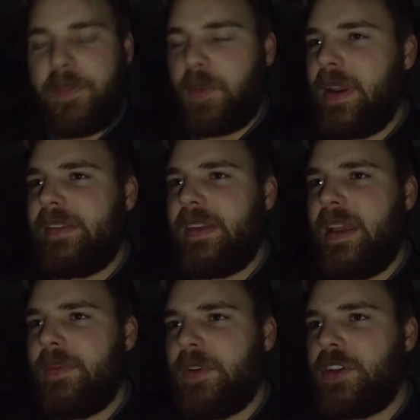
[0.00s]
Buddy,
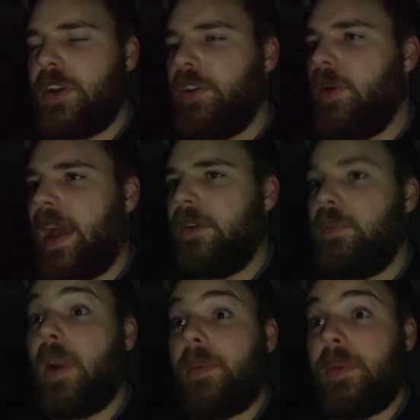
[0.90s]
today I'm going to show you how
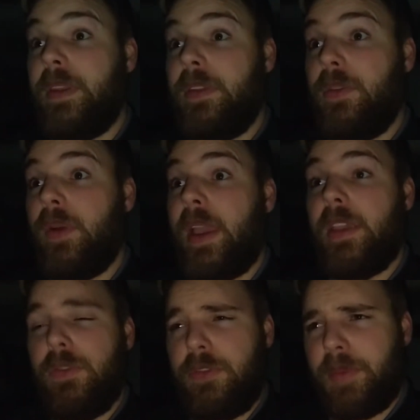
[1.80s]
to properly do a
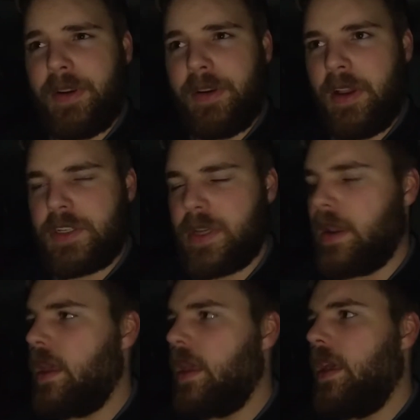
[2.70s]
YouTube
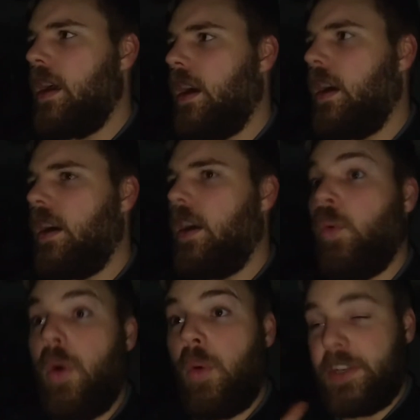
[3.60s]
introduction.
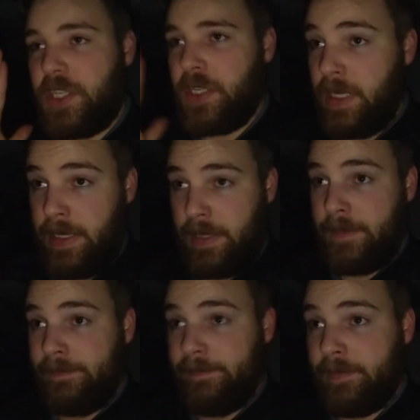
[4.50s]
Well, what you need.
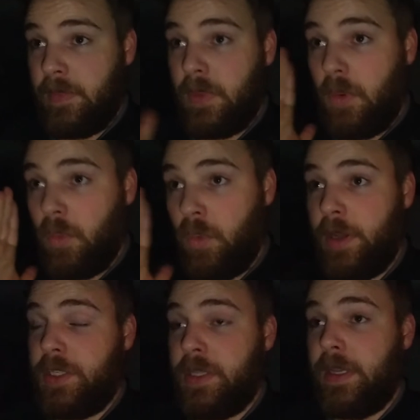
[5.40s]

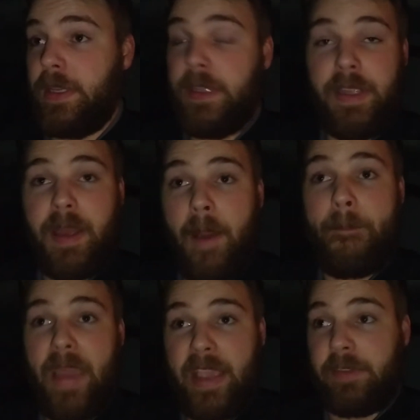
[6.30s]
You need a
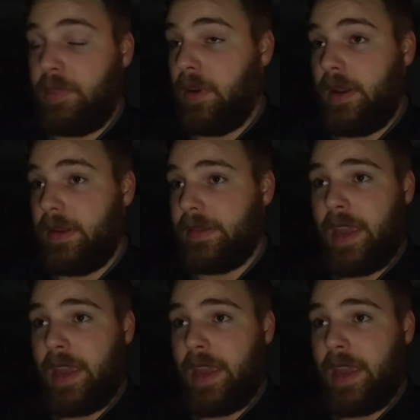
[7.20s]
base product.